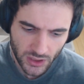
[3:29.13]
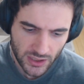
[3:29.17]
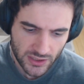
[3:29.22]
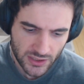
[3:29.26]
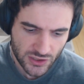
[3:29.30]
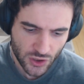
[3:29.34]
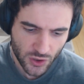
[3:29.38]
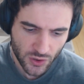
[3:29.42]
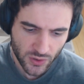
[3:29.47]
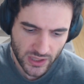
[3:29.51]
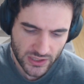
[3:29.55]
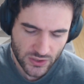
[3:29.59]

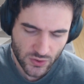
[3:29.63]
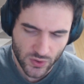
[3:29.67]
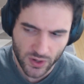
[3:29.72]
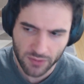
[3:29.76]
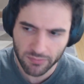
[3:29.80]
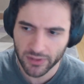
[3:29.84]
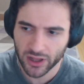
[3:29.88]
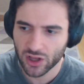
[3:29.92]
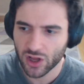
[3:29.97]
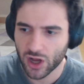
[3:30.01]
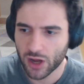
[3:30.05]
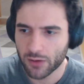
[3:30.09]
And so that's why
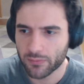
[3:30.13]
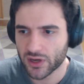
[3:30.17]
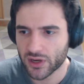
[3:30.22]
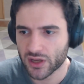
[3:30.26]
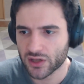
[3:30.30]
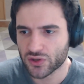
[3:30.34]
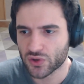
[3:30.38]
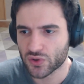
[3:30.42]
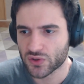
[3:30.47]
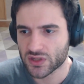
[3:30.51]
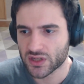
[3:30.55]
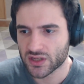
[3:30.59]

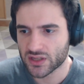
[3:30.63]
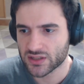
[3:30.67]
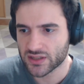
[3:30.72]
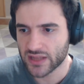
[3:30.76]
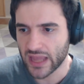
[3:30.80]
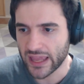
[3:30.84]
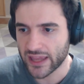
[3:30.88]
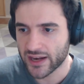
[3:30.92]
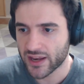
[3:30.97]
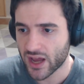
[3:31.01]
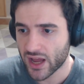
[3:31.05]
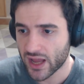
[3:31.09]
Milkomeda uses
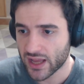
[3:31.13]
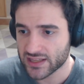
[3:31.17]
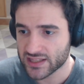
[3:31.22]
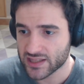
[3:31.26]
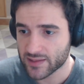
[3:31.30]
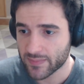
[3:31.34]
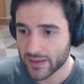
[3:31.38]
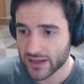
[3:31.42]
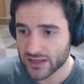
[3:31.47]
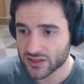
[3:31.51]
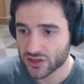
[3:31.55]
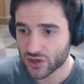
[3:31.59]
ADA as
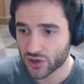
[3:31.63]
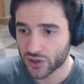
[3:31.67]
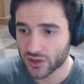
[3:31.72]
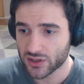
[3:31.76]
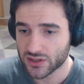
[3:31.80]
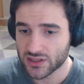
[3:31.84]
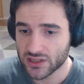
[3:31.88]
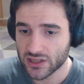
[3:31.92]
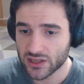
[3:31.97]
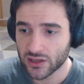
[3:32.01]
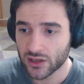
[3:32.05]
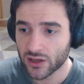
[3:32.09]
the base
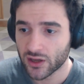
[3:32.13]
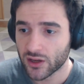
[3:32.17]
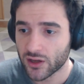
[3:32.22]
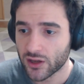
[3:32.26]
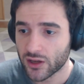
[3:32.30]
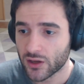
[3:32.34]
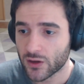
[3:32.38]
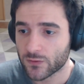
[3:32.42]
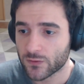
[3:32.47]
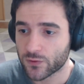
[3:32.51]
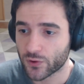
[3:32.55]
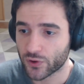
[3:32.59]
currency
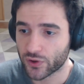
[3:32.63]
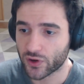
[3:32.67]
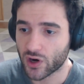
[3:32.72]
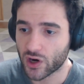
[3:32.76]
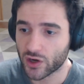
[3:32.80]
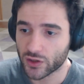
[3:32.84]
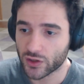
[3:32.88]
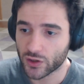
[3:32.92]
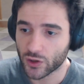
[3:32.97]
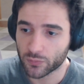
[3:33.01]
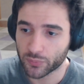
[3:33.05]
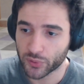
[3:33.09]
for the
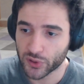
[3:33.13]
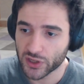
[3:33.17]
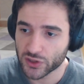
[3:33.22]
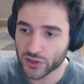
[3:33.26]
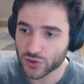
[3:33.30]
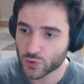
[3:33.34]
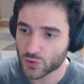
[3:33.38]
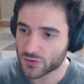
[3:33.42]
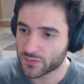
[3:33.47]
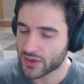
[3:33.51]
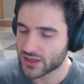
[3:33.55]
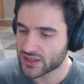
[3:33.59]
Cardano
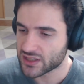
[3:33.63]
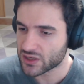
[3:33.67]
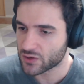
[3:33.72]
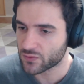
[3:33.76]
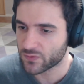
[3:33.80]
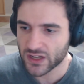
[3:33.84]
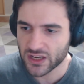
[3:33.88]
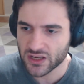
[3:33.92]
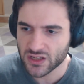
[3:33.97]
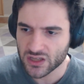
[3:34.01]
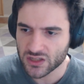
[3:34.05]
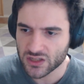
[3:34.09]
bridge, which makes it
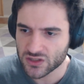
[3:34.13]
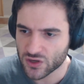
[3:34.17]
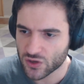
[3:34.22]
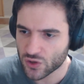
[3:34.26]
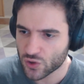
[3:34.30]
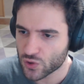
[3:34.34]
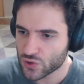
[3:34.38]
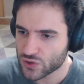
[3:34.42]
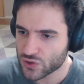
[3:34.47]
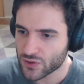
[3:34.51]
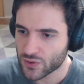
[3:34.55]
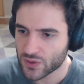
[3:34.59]
really easy to
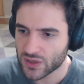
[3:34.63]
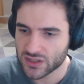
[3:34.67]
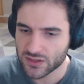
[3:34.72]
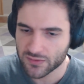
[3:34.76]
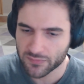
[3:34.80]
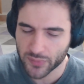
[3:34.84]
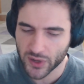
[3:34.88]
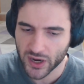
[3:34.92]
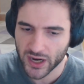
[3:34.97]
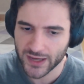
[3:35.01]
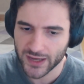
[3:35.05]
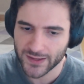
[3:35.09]
use. You don't need to
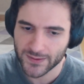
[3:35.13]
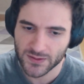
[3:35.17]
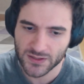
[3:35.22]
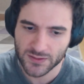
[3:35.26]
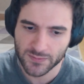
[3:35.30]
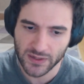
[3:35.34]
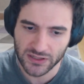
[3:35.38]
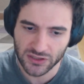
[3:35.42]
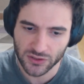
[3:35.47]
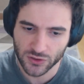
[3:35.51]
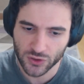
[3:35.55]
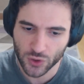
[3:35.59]
buy some
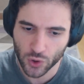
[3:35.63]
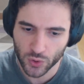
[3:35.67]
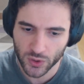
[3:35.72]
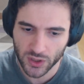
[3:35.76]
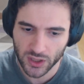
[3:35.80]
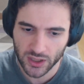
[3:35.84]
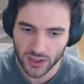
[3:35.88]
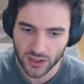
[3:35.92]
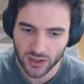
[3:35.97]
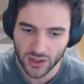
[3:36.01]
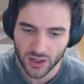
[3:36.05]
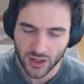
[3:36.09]
special
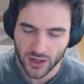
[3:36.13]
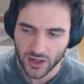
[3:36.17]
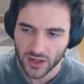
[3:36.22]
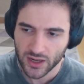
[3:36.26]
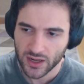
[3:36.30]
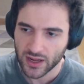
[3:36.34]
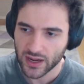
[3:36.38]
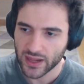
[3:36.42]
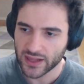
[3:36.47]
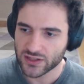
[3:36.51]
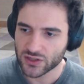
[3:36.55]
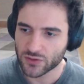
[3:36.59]
token,
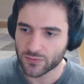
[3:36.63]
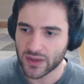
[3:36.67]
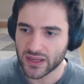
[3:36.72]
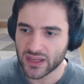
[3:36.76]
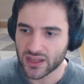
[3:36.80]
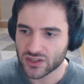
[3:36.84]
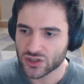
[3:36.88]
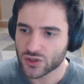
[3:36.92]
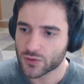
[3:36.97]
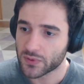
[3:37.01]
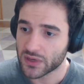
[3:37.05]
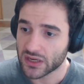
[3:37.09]
and so make
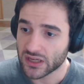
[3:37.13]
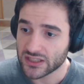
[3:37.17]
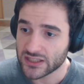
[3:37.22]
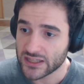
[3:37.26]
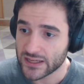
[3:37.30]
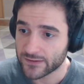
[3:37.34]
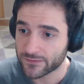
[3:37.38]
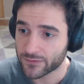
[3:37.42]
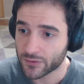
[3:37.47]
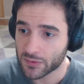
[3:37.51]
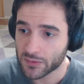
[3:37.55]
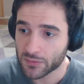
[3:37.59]
it super
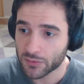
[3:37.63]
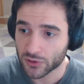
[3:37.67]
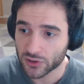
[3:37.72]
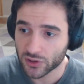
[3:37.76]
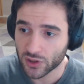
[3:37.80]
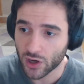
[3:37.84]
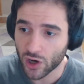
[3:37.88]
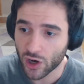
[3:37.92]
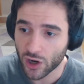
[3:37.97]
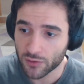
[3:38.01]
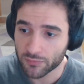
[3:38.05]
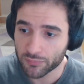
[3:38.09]
easy for people to
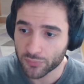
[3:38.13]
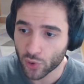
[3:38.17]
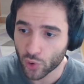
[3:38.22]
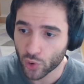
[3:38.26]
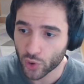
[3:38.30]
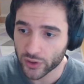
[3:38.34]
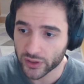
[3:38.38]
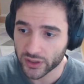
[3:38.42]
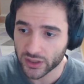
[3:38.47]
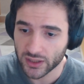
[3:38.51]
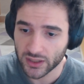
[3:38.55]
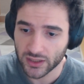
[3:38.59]

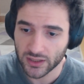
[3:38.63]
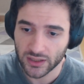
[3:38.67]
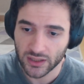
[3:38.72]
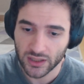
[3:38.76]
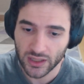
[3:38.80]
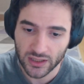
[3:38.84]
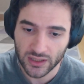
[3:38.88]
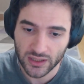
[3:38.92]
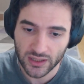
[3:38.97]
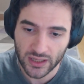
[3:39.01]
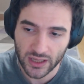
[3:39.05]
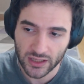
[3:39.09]
onboard
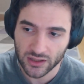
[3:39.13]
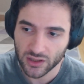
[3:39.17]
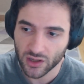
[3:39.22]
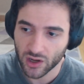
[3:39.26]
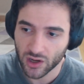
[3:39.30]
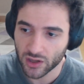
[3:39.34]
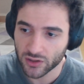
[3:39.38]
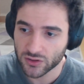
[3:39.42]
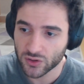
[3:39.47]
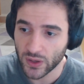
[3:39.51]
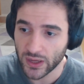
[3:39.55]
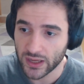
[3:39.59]
and get
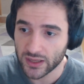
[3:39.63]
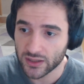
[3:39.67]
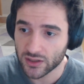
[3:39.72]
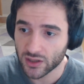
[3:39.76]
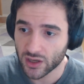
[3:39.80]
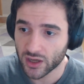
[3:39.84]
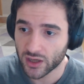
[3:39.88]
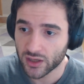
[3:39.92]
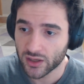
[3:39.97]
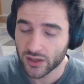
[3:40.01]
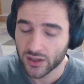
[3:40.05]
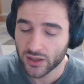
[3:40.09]
onto
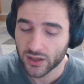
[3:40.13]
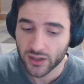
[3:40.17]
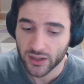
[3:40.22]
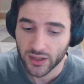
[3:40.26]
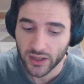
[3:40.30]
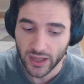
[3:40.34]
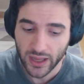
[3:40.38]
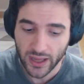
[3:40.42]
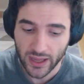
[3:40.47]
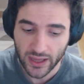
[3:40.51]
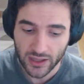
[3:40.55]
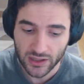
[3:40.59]
ADA
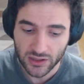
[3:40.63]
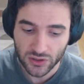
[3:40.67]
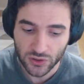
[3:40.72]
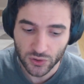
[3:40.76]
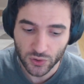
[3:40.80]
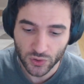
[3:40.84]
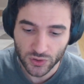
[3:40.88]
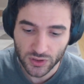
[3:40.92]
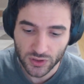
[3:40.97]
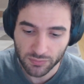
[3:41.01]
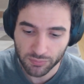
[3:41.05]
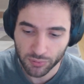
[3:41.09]
and
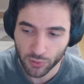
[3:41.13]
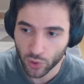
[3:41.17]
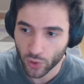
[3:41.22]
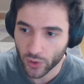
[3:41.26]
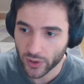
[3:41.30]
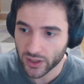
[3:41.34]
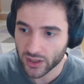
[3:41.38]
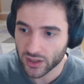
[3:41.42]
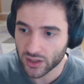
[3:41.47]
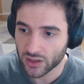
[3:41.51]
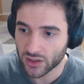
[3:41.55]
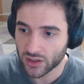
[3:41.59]

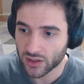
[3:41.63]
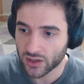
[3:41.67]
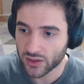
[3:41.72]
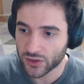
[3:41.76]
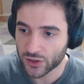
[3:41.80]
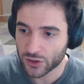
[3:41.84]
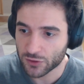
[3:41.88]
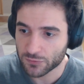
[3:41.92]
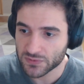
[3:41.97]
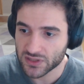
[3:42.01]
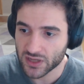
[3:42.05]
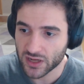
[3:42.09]
deploy
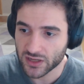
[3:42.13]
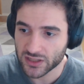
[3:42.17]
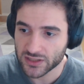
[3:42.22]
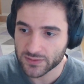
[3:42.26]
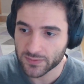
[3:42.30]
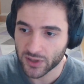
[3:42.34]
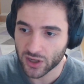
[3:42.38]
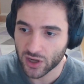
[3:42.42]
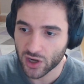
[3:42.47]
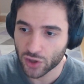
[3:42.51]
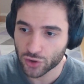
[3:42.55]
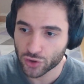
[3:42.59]
Ethereum style
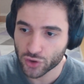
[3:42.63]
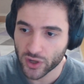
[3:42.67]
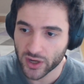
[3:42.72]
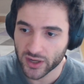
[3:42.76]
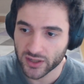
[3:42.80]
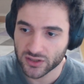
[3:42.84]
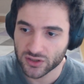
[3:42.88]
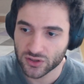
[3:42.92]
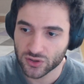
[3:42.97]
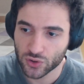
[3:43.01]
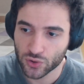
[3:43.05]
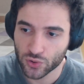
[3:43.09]
smart
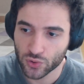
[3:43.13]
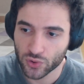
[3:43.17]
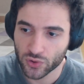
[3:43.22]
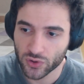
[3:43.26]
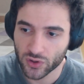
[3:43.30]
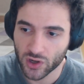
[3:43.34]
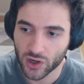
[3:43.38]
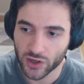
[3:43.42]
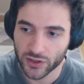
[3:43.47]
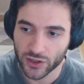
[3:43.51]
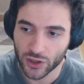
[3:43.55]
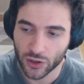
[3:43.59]
contracts to the
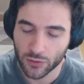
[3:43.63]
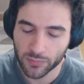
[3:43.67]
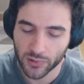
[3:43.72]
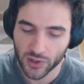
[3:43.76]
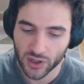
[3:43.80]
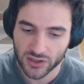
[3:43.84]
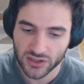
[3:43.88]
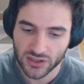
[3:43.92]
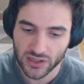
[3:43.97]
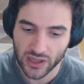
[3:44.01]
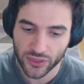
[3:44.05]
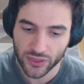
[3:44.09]
Cardano
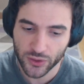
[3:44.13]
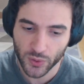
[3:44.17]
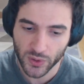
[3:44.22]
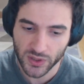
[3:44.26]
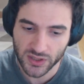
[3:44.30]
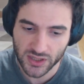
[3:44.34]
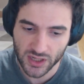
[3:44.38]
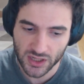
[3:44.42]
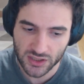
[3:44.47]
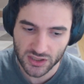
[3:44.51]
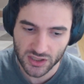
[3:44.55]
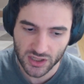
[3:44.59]
blockchain through our
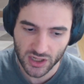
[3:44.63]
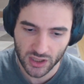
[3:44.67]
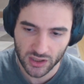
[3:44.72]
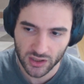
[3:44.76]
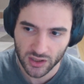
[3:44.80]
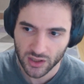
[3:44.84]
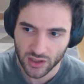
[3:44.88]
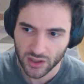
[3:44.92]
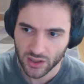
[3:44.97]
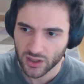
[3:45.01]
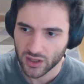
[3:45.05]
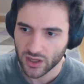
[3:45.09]

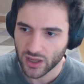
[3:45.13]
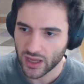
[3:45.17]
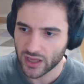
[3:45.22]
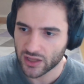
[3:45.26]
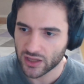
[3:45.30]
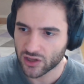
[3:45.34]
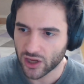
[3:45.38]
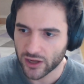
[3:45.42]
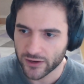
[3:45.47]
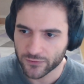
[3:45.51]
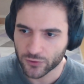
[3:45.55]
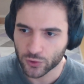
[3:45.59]
sidechain
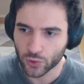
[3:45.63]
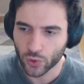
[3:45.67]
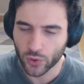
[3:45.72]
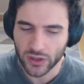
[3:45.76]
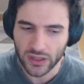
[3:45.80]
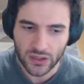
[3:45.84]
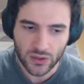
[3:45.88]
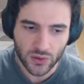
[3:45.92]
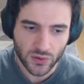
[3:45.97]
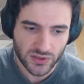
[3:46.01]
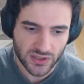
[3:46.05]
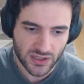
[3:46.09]
and kind of grow
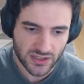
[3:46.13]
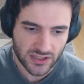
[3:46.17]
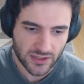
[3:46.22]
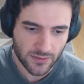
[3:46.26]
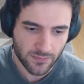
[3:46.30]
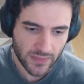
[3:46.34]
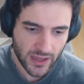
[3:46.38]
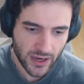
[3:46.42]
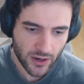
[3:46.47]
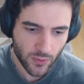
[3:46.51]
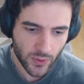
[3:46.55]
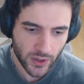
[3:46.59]
the
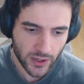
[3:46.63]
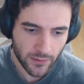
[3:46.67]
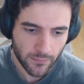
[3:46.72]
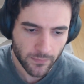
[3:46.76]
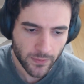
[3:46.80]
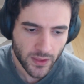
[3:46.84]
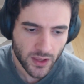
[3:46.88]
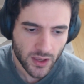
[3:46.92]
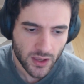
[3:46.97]
ecosystem that way.